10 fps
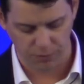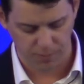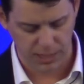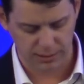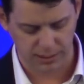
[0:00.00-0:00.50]

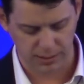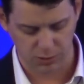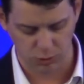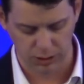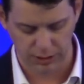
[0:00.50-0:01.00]
From us, this
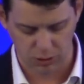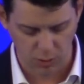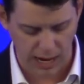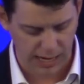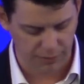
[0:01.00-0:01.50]
is really
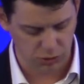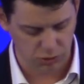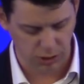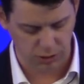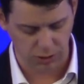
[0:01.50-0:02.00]
too high of a
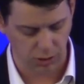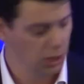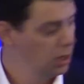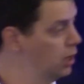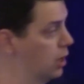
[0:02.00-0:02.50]
structure.
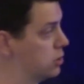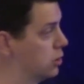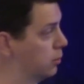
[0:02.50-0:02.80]
So